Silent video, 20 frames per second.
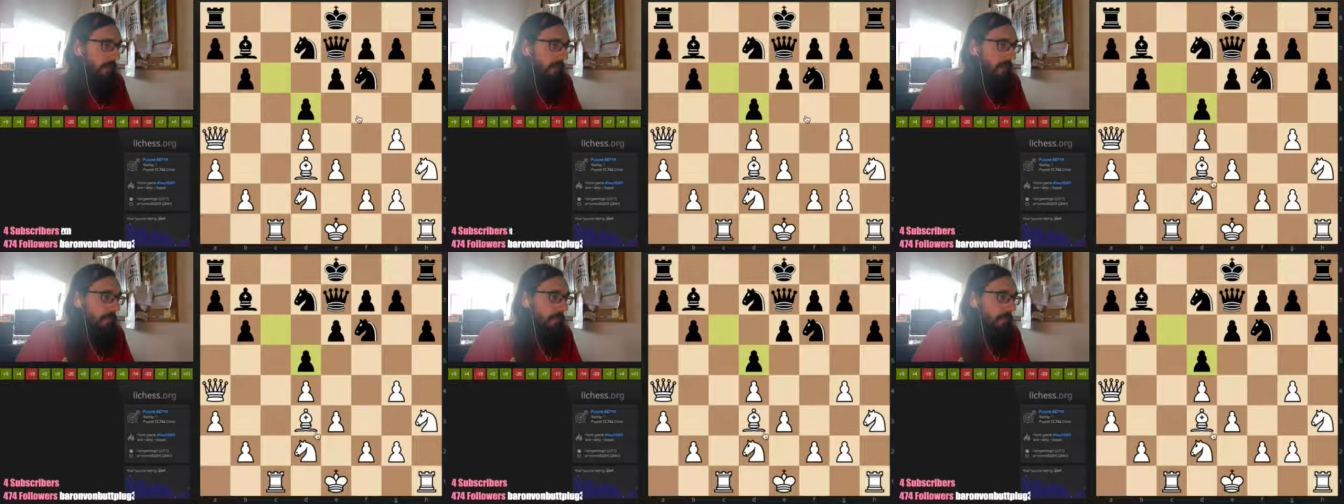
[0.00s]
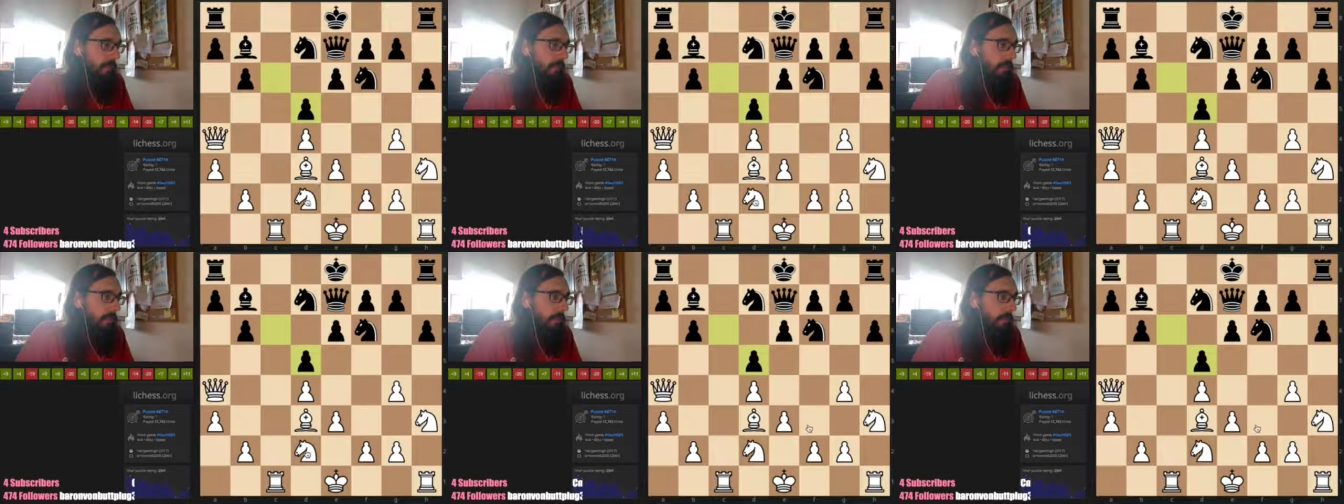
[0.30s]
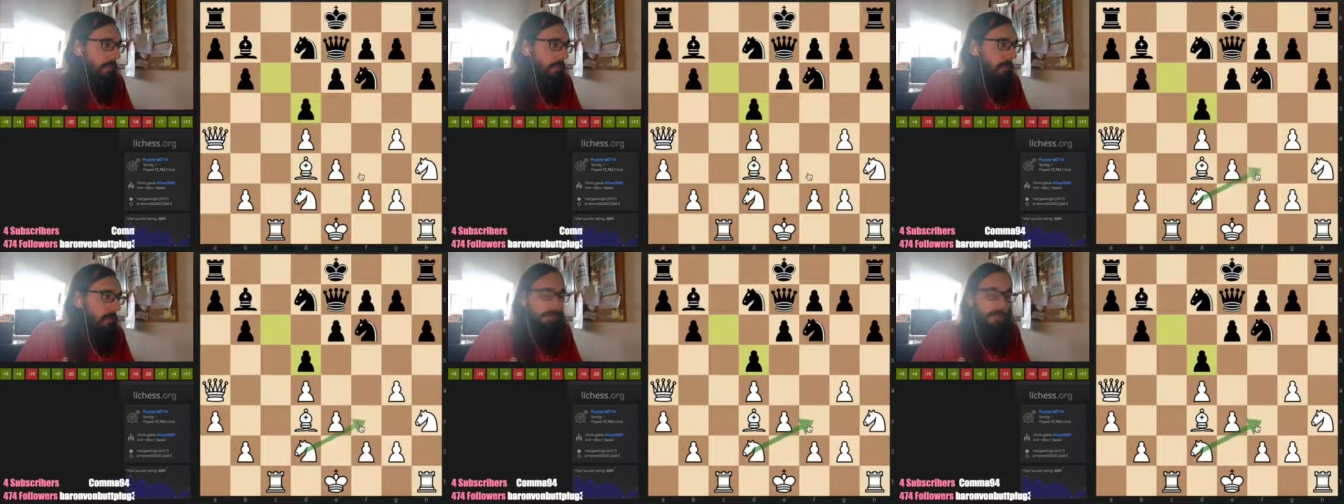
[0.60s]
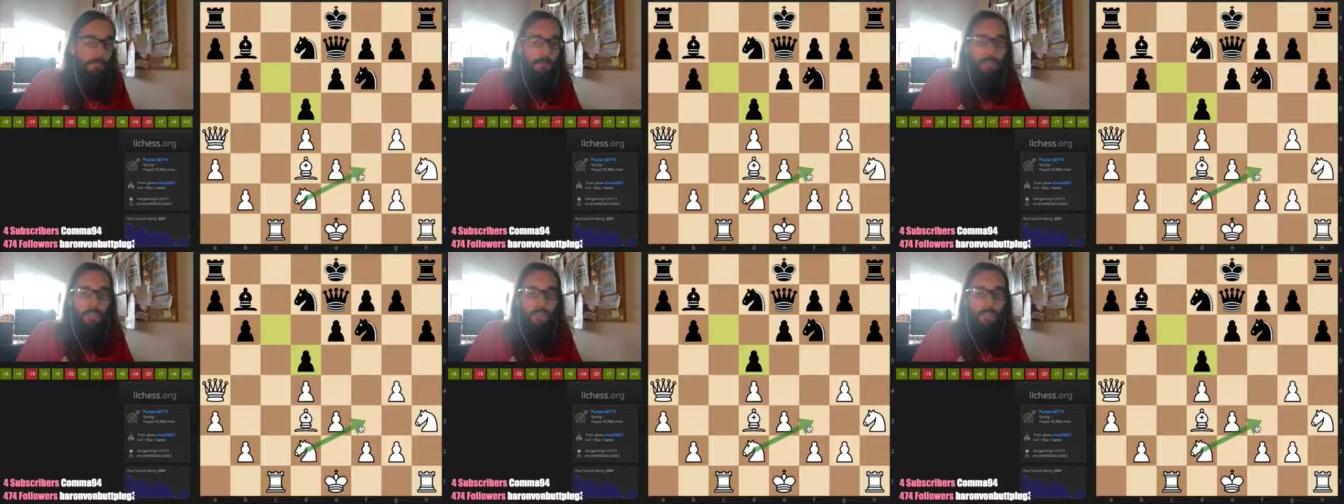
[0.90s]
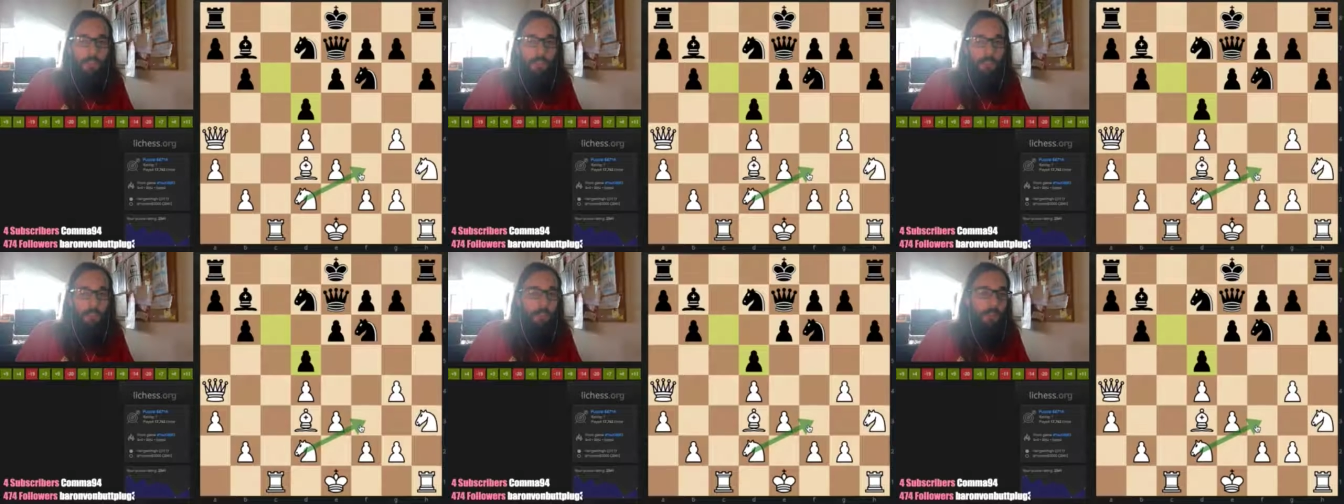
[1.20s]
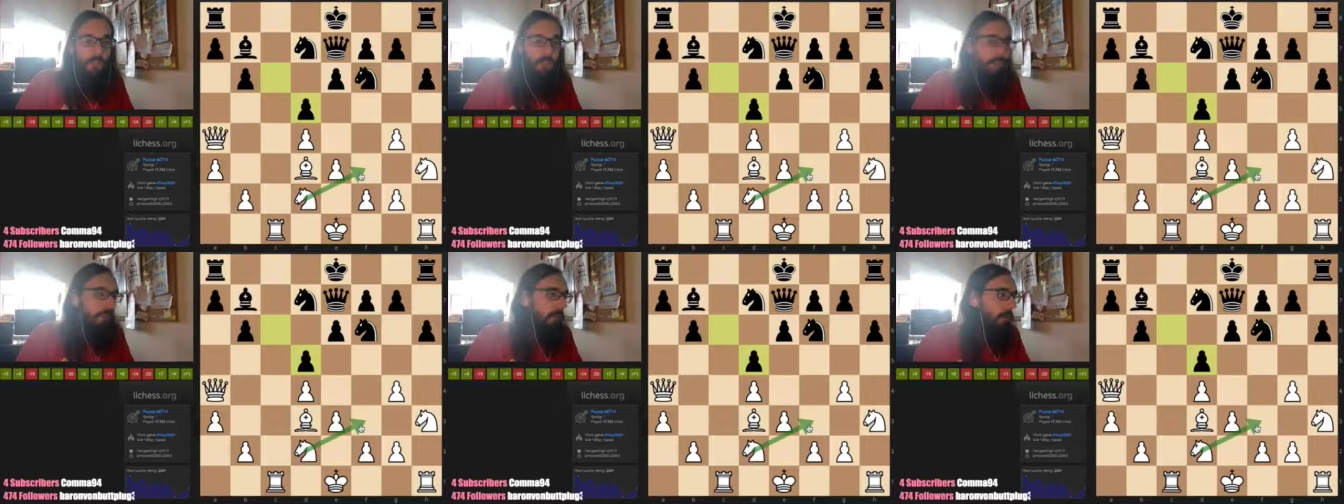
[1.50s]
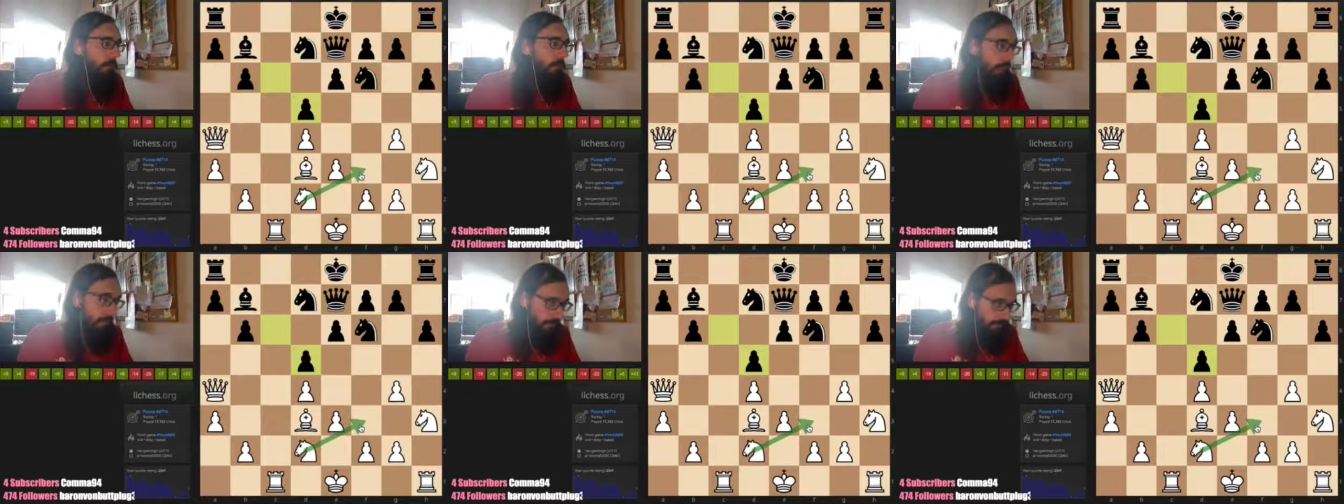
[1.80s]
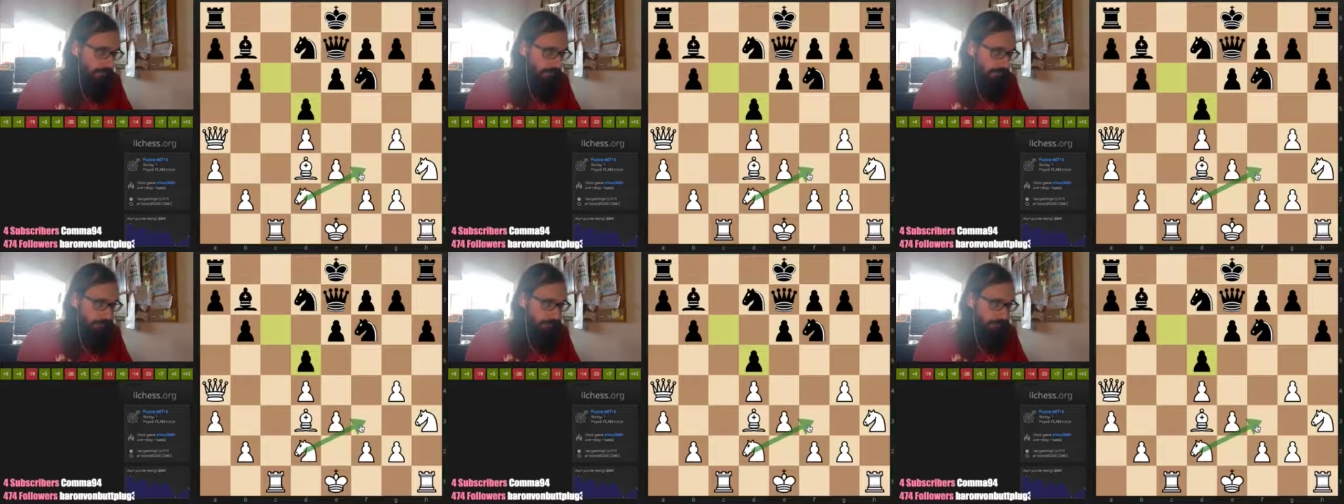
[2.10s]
Like, for example, knight f3 is very slow.